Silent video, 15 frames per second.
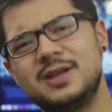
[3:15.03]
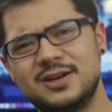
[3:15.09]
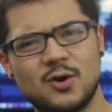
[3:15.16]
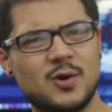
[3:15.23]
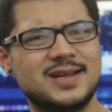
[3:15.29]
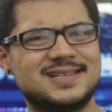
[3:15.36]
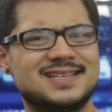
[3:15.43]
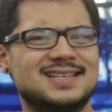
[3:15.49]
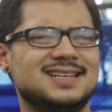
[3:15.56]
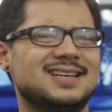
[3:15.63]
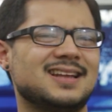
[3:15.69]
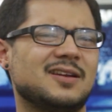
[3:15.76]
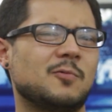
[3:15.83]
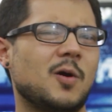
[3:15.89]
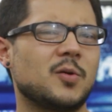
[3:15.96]
be
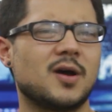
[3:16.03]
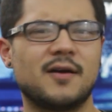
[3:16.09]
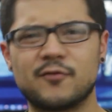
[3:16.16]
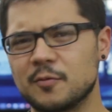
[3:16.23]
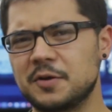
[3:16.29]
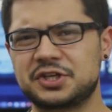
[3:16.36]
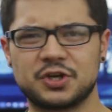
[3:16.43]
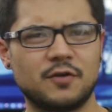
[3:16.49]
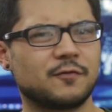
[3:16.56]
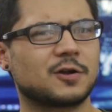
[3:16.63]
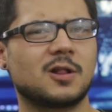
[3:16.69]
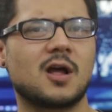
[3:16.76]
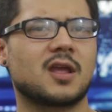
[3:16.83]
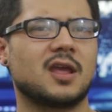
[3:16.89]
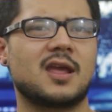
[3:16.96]
noisy and it won't offer much
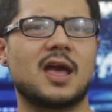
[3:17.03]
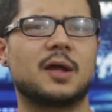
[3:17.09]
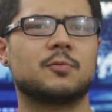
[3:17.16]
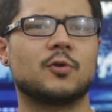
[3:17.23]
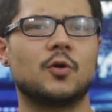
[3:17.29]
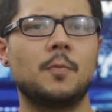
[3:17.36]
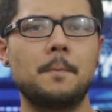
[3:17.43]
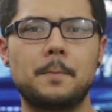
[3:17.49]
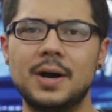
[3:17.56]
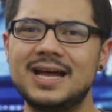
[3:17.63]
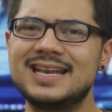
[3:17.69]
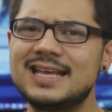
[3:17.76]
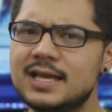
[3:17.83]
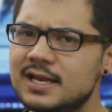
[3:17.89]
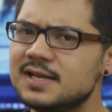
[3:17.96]
overclocking headroom,
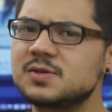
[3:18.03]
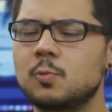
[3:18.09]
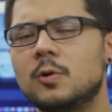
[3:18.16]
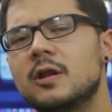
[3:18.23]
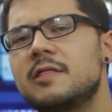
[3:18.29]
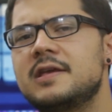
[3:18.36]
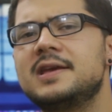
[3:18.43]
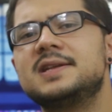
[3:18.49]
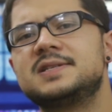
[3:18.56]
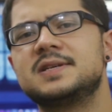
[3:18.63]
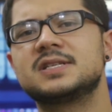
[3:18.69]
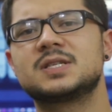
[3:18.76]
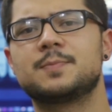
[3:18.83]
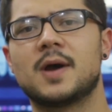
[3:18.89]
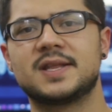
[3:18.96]
but it is one of the
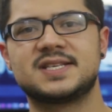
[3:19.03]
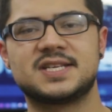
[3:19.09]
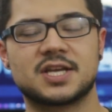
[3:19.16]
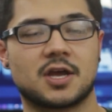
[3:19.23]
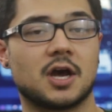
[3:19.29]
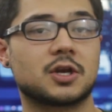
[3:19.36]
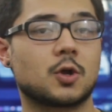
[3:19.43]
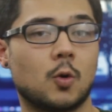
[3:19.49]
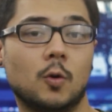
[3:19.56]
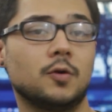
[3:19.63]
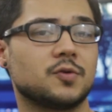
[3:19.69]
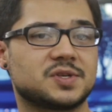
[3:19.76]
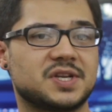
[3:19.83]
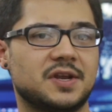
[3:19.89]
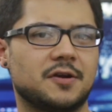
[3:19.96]
easiest spots to cut
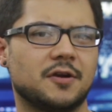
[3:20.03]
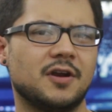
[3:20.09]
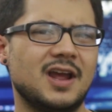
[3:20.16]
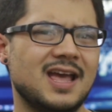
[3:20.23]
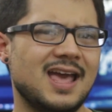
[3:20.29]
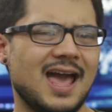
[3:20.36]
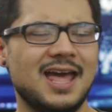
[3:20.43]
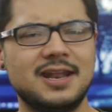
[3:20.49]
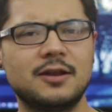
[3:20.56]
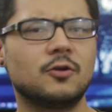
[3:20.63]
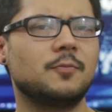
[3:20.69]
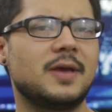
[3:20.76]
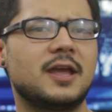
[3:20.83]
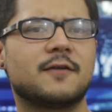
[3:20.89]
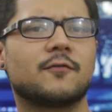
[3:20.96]
corners here, and
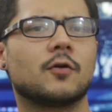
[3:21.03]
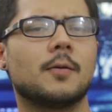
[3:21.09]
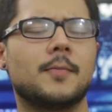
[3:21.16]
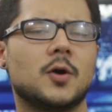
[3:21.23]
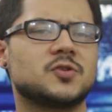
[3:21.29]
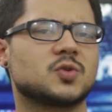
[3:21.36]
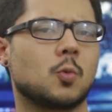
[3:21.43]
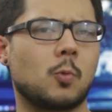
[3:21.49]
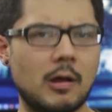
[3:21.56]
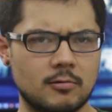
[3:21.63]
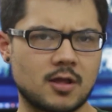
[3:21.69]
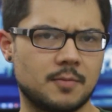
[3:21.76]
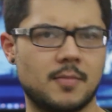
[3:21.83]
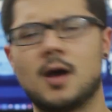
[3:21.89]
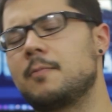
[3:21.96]
it'll make for a most
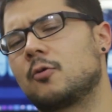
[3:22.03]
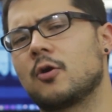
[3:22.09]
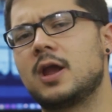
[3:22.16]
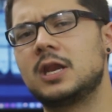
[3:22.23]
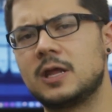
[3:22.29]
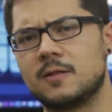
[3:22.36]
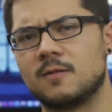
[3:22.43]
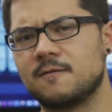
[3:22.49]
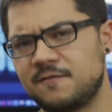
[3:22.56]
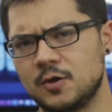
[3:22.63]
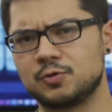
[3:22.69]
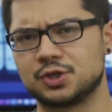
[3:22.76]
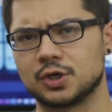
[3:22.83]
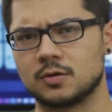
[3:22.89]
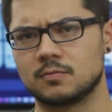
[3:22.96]
welcome upgrade in the
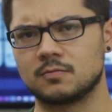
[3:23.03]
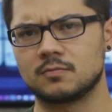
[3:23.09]
future.